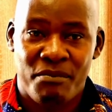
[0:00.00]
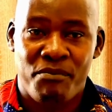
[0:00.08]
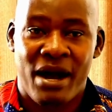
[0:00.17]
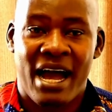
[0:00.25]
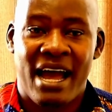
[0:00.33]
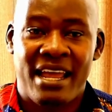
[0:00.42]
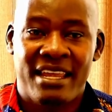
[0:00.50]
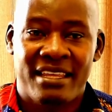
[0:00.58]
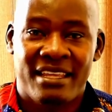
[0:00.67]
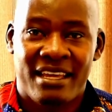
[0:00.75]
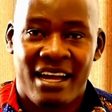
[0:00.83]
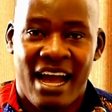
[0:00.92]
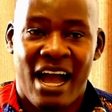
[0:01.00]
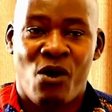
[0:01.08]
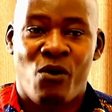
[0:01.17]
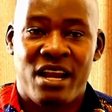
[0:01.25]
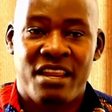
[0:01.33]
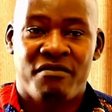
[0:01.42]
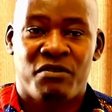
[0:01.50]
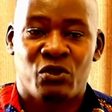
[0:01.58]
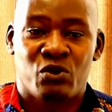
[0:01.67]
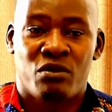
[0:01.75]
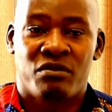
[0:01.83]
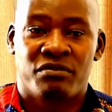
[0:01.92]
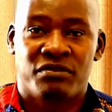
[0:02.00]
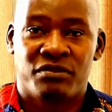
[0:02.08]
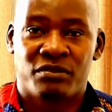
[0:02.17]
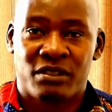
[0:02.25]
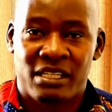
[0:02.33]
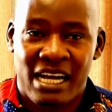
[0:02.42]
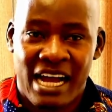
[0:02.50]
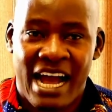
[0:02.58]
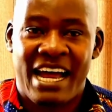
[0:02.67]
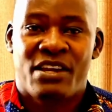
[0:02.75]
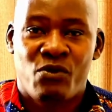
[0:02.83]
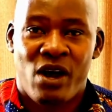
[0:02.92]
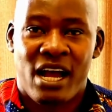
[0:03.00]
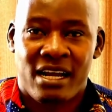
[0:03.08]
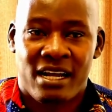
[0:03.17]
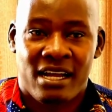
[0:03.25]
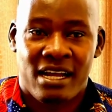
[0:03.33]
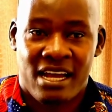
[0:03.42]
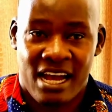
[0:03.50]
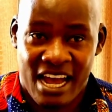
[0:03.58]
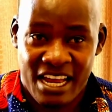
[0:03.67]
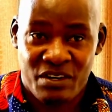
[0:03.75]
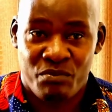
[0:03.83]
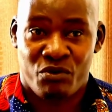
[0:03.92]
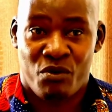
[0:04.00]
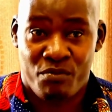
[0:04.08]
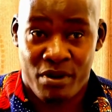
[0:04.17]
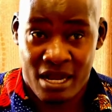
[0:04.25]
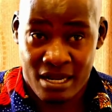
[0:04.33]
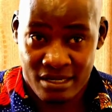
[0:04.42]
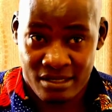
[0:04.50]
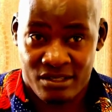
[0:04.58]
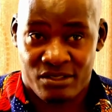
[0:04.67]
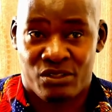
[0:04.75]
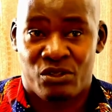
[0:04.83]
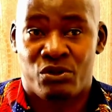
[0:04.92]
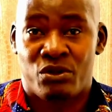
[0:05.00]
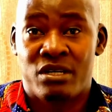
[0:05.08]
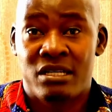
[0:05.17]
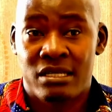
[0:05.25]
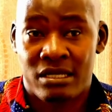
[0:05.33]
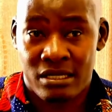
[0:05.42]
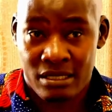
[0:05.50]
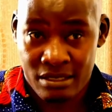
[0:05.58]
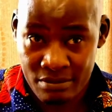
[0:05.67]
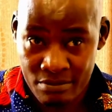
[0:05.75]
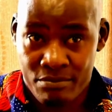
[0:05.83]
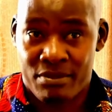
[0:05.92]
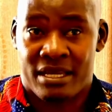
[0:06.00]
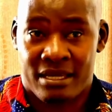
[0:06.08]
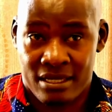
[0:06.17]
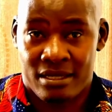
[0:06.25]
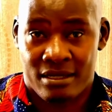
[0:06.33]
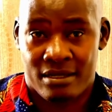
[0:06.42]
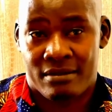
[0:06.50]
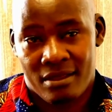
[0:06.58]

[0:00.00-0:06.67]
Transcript: by our levels of hard work and proper decision making.